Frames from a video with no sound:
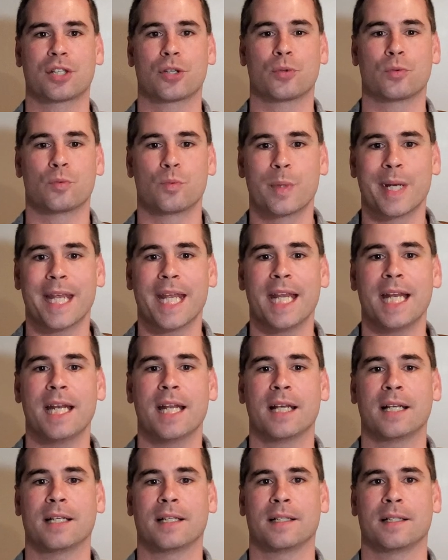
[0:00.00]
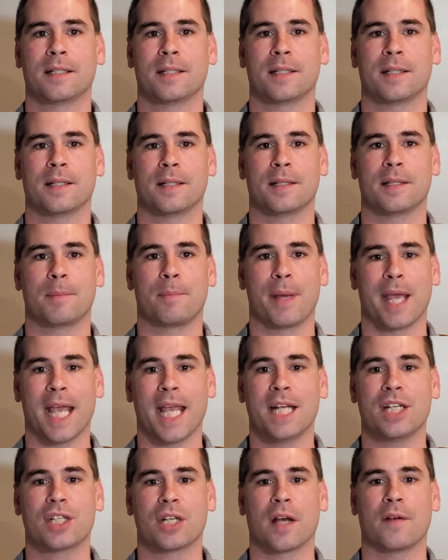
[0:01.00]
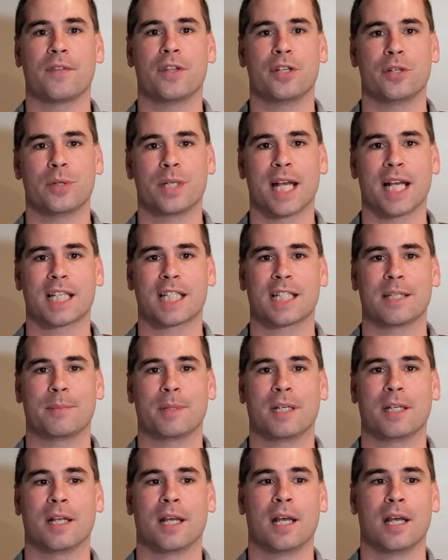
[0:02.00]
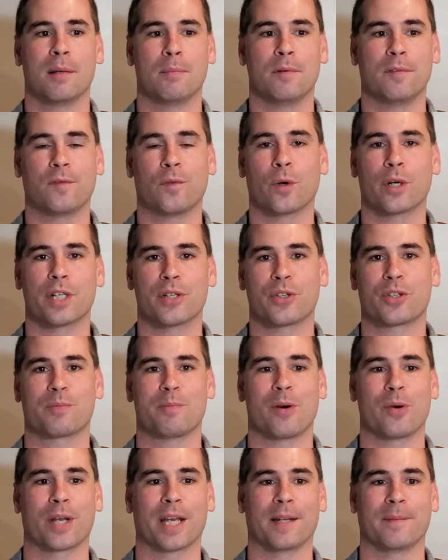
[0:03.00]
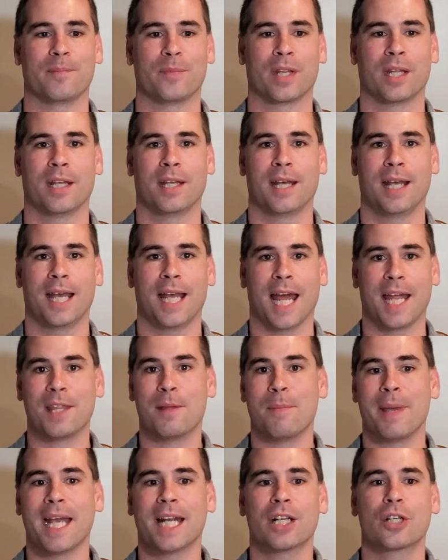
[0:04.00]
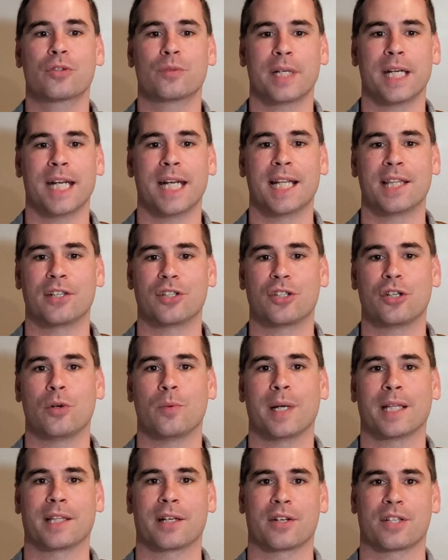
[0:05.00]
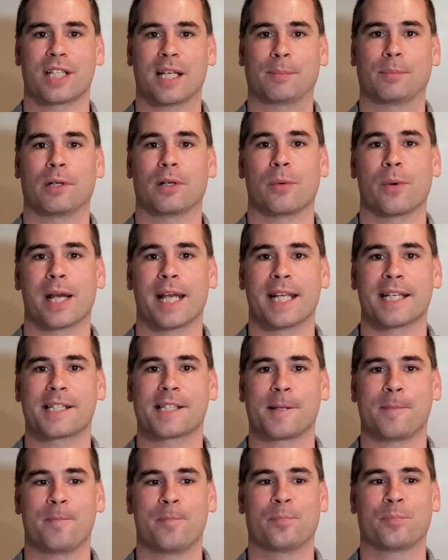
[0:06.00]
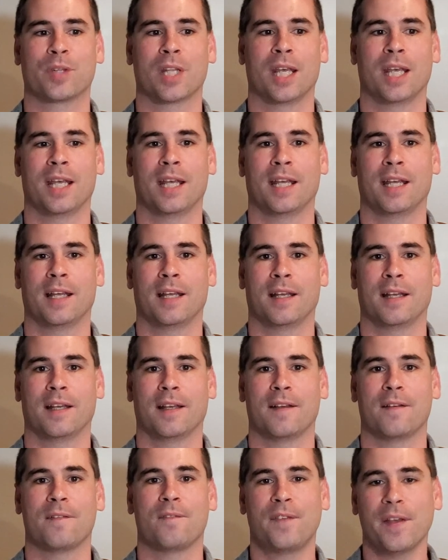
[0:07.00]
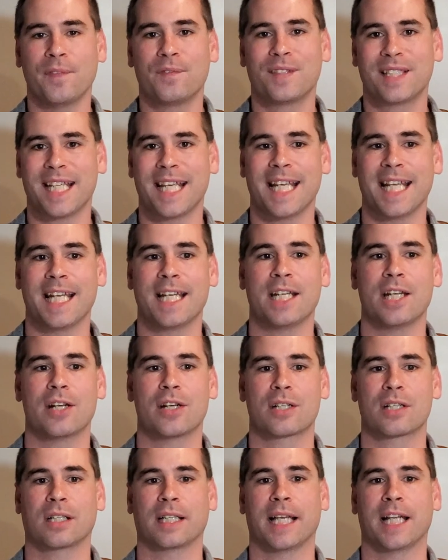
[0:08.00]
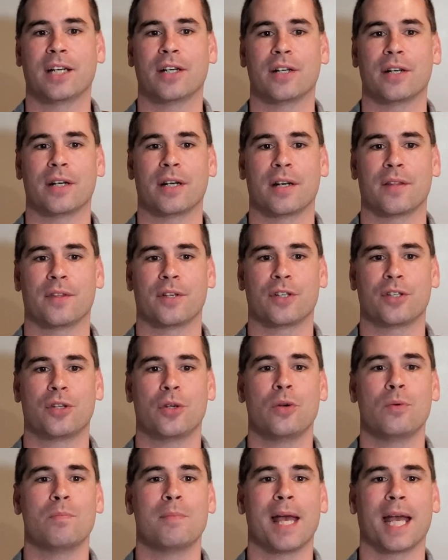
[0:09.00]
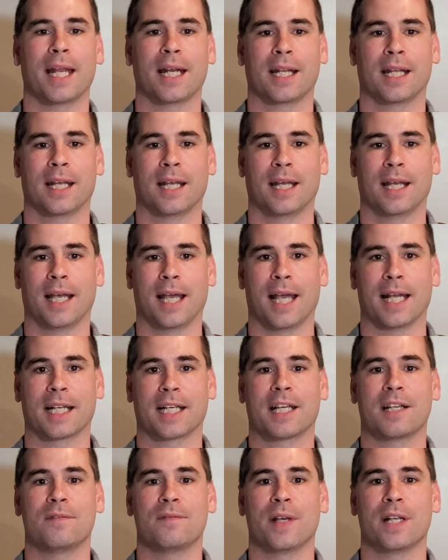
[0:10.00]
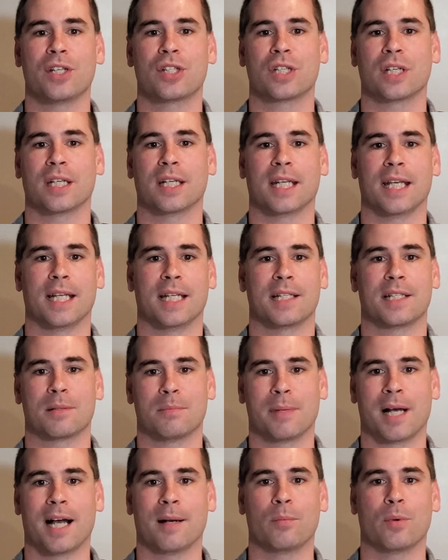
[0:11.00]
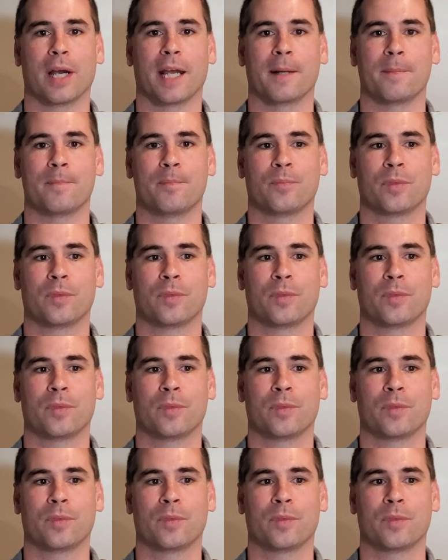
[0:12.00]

to read the page of the New Testament before you smoke it. And the man agreed, and the two went their separate ways. Fifteen years later, the two met at a convention in Zimbabwe.